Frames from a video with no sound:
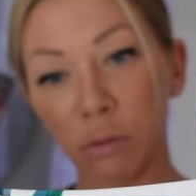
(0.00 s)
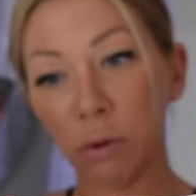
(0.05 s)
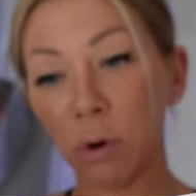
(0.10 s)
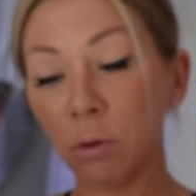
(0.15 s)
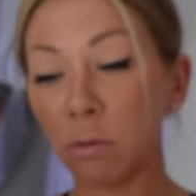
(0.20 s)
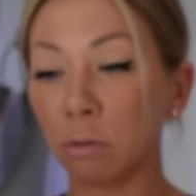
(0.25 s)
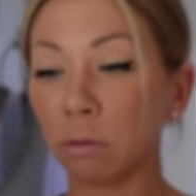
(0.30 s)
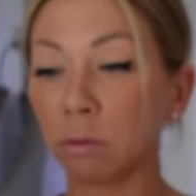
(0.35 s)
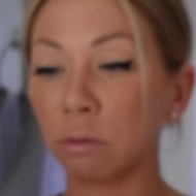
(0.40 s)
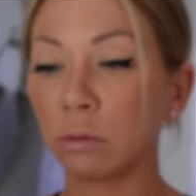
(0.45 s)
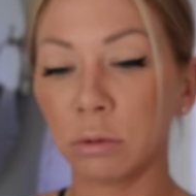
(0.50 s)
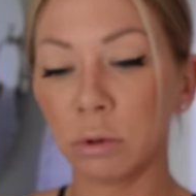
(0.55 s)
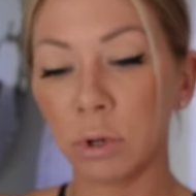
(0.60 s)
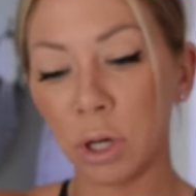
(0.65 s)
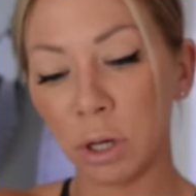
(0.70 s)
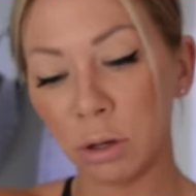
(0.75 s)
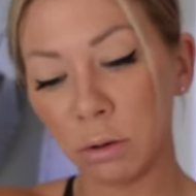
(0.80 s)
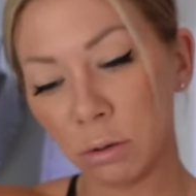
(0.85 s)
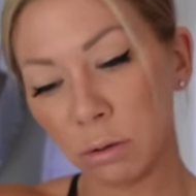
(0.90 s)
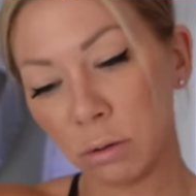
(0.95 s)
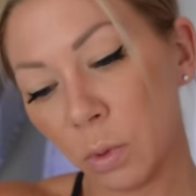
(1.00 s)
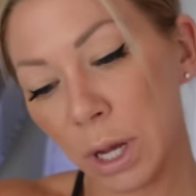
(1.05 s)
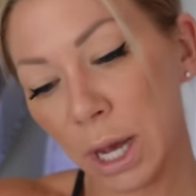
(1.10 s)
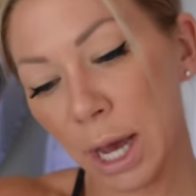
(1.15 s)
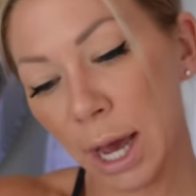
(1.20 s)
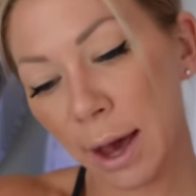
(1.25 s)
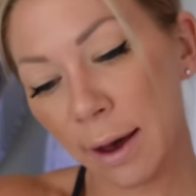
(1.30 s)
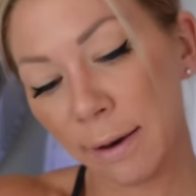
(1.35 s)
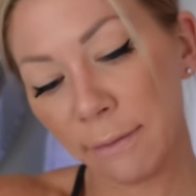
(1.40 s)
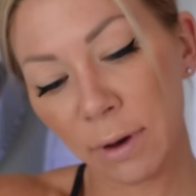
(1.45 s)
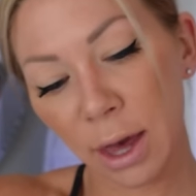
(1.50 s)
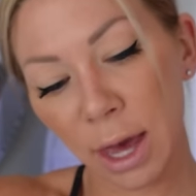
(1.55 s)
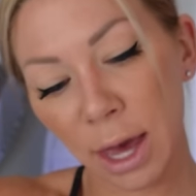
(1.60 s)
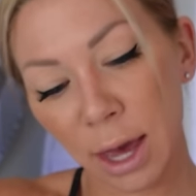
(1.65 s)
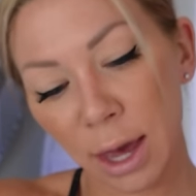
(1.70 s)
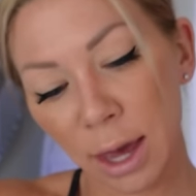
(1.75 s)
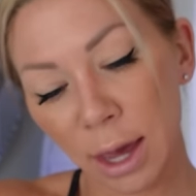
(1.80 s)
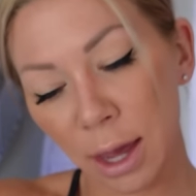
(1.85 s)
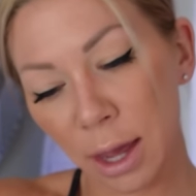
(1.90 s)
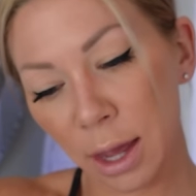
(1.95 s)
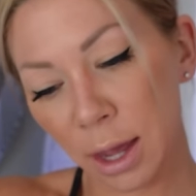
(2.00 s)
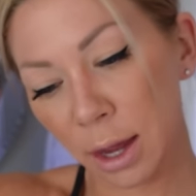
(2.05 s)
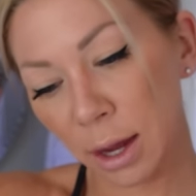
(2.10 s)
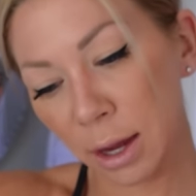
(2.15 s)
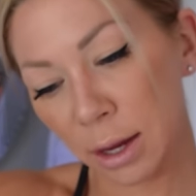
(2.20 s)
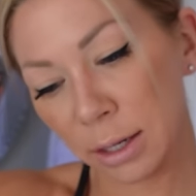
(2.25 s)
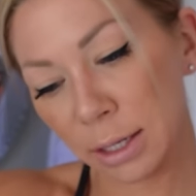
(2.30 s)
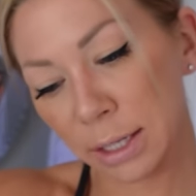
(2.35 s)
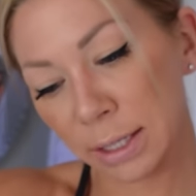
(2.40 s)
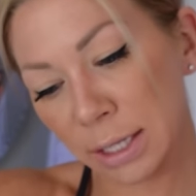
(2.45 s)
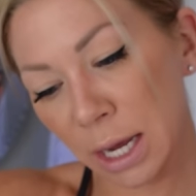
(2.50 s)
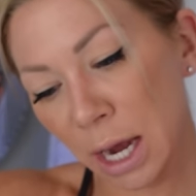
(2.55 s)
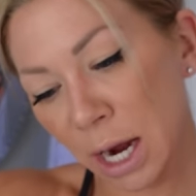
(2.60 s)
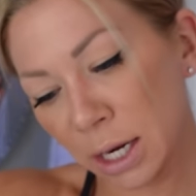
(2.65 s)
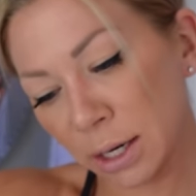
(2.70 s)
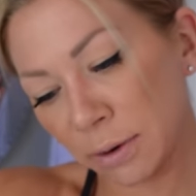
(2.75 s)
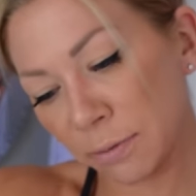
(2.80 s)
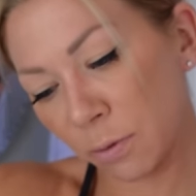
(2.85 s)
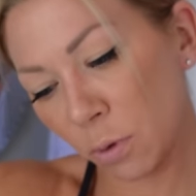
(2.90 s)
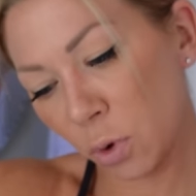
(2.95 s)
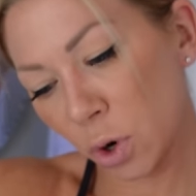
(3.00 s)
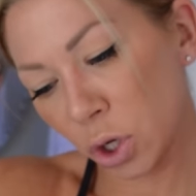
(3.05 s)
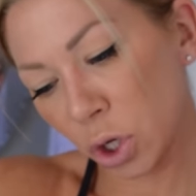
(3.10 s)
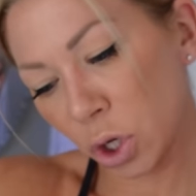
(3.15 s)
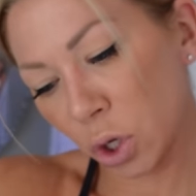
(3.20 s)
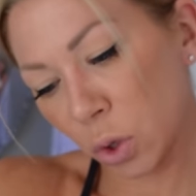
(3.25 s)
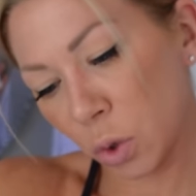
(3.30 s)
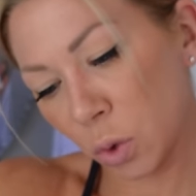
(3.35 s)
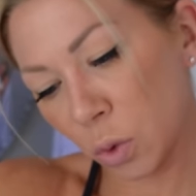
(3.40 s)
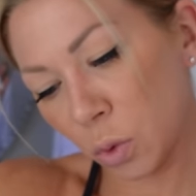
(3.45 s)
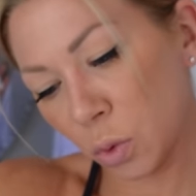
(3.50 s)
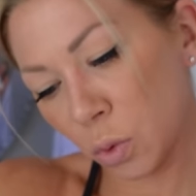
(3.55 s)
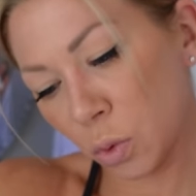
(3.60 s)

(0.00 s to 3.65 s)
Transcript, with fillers: Whoa. Okay. We have a designed for you.